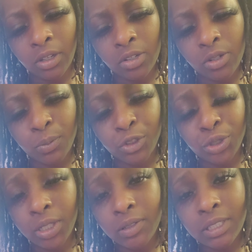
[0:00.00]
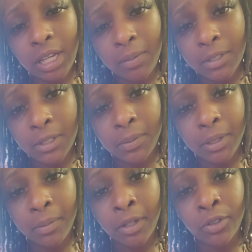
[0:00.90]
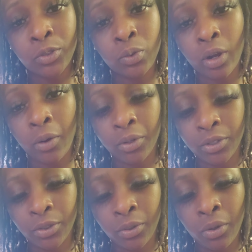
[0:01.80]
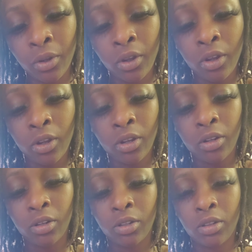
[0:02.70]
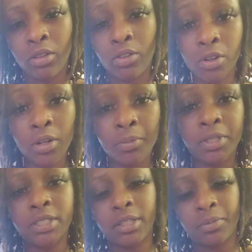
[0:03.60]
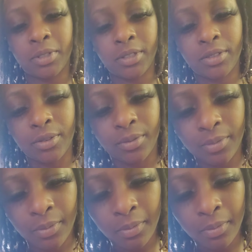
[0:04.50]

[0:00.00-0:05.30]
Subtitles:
You know, majority of the time it's going to be about 2 hours, so you're going to be sleeping. So